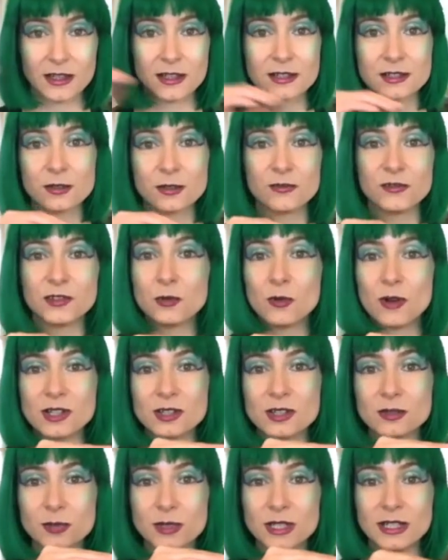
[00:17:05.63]
So if you want
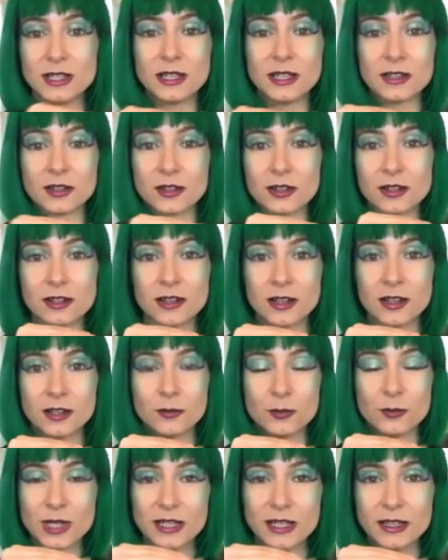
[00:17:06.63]
to be here
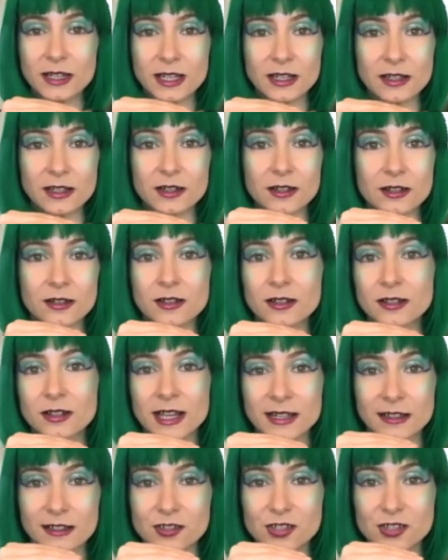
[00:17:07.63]

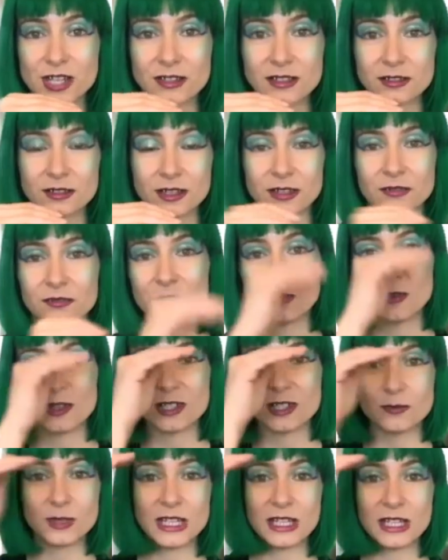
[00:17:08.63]
energetically. If you want
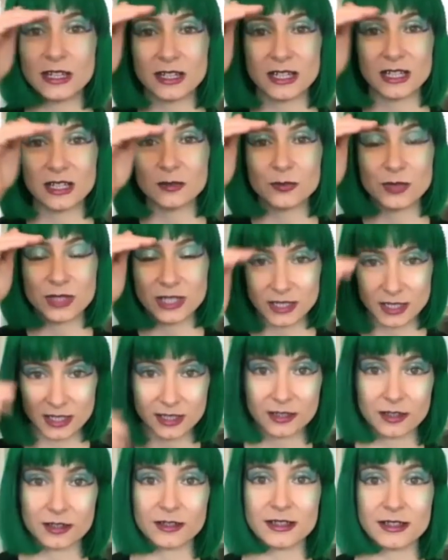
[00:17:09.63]
to be here, be
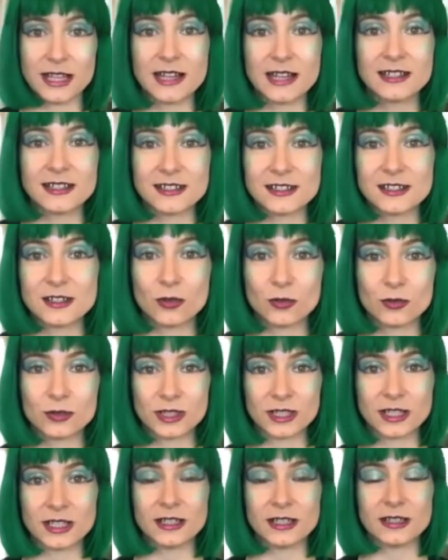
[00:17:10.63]
here. That is the
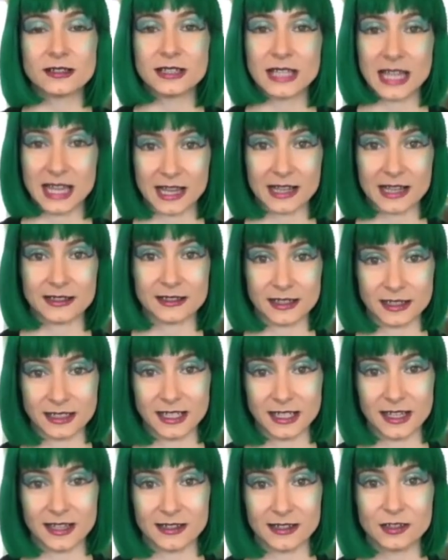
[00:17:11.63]
only task at
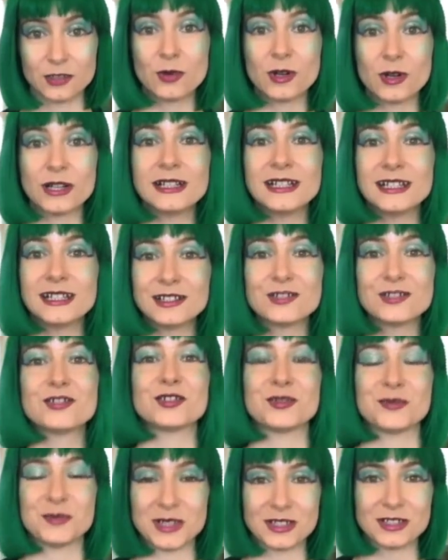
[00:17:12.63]
hand. You are an
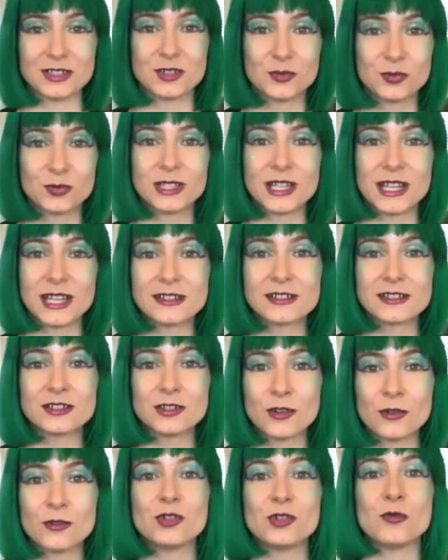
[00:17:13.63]
instrument. You play the
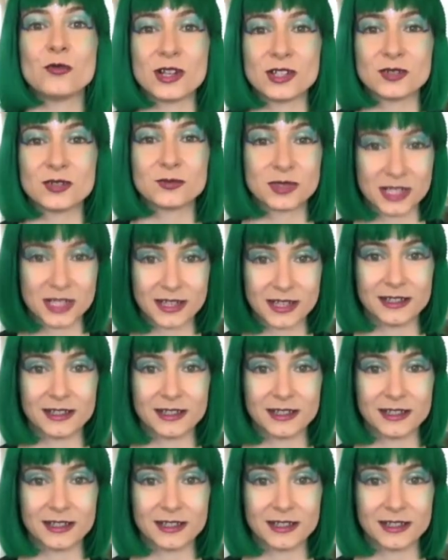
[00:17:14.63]
note you want to play.